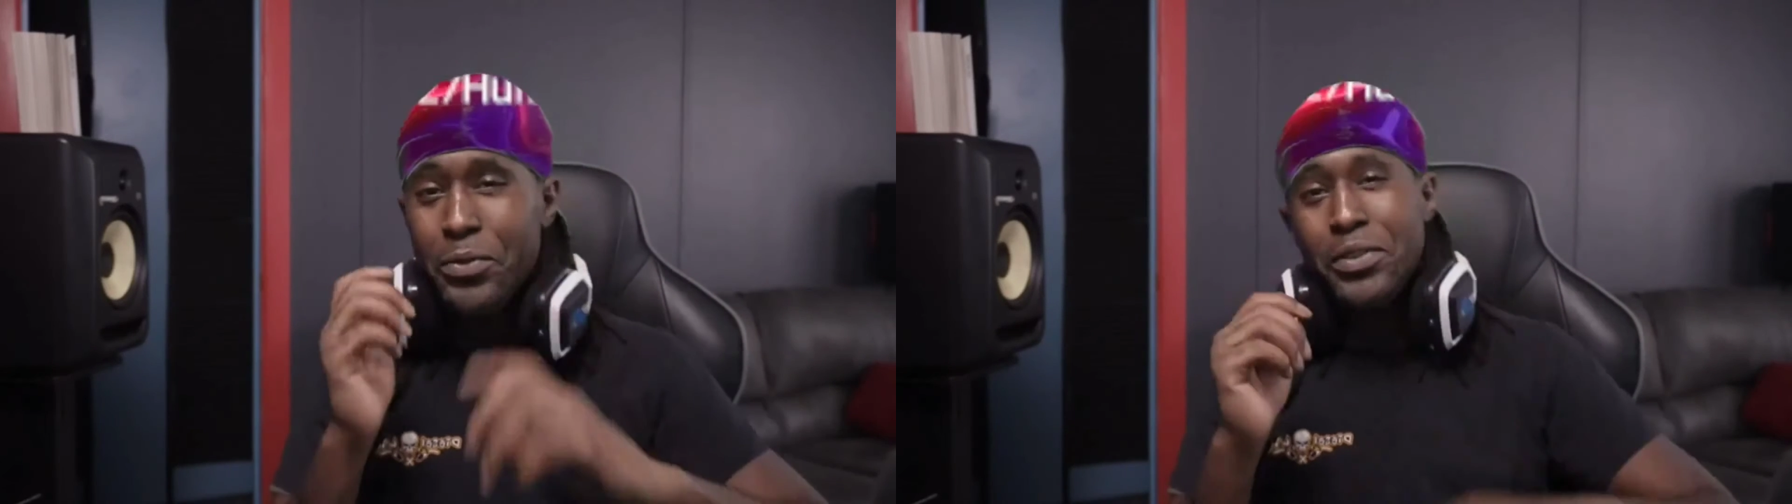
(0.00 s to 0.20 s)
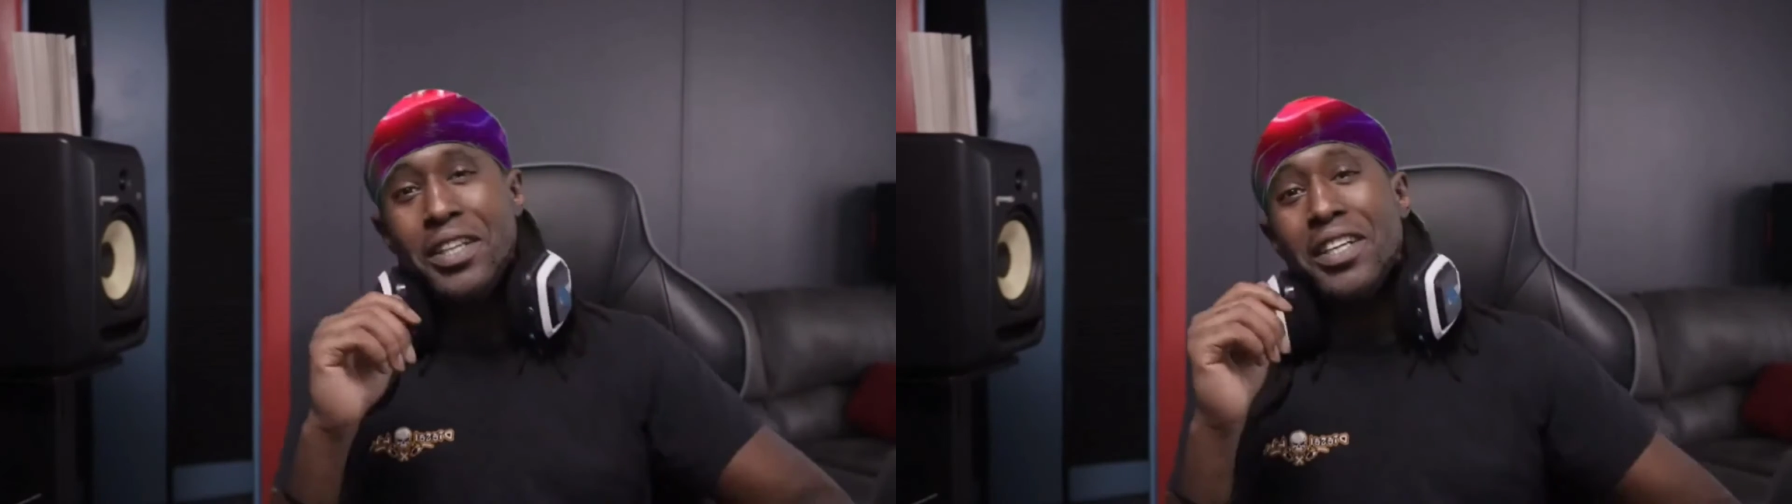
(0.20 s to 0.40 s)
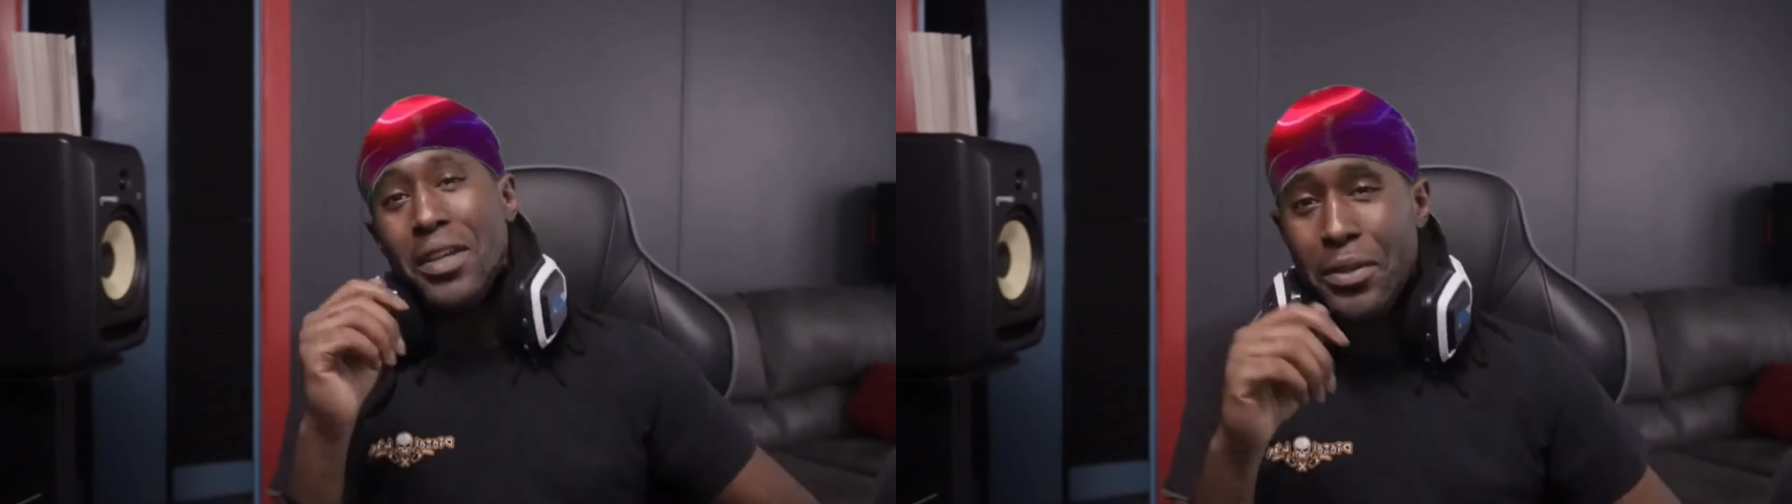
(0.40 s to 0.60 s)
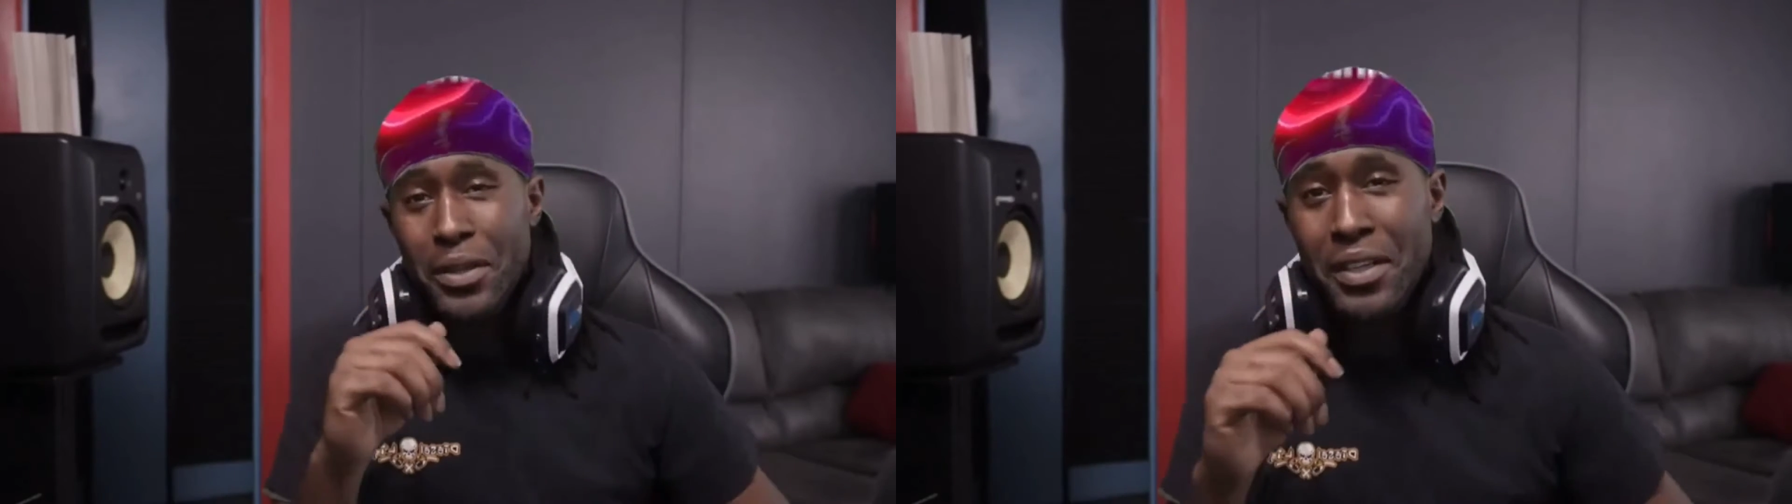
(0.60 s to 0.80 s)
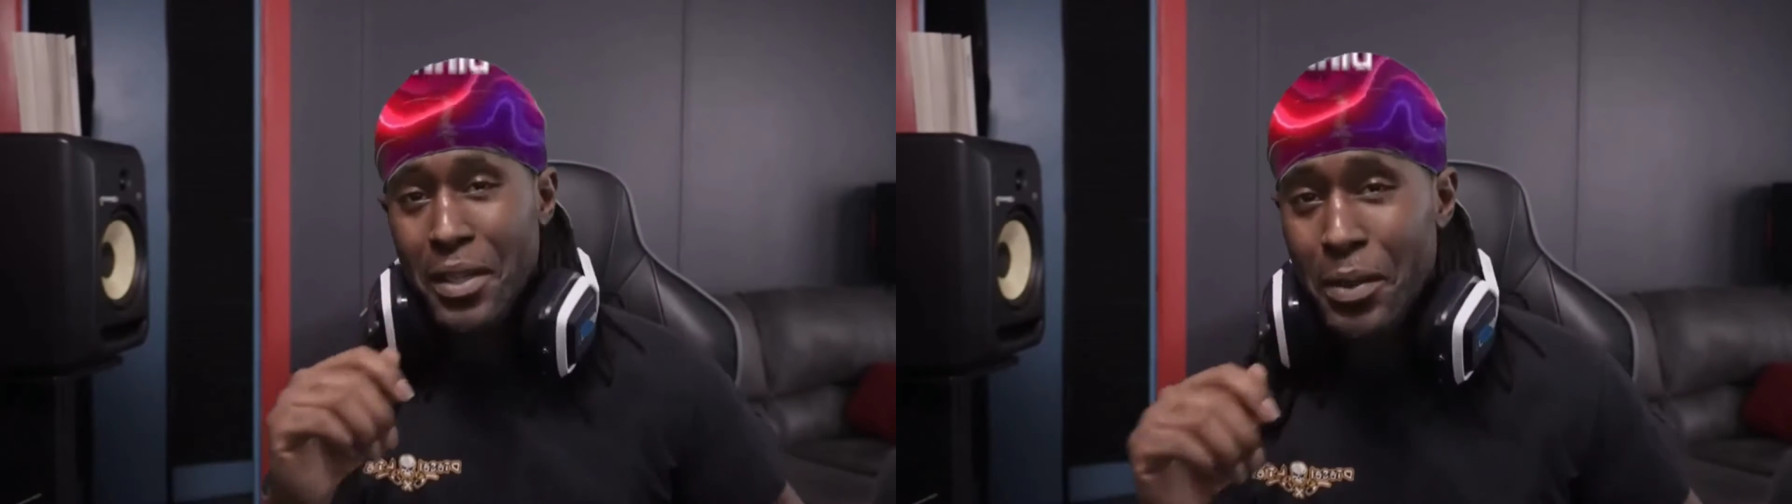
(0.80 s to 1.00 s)
video
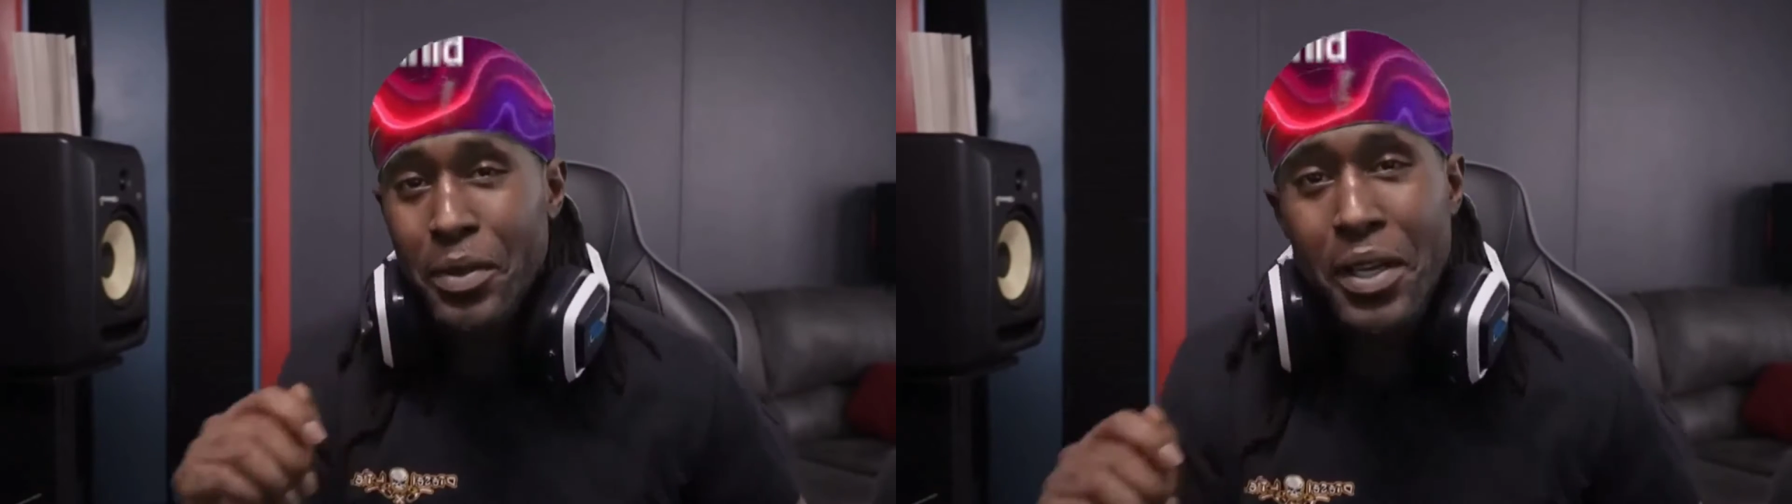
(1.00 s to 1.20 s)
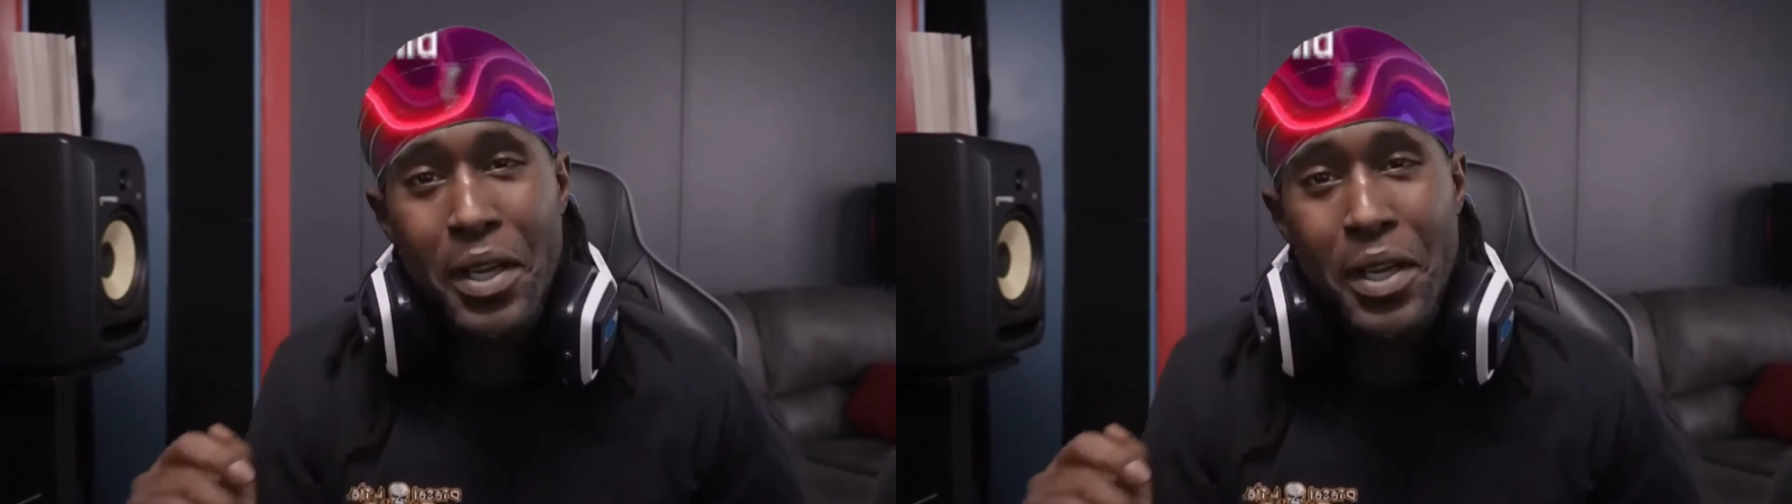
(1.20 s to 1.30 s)
clip.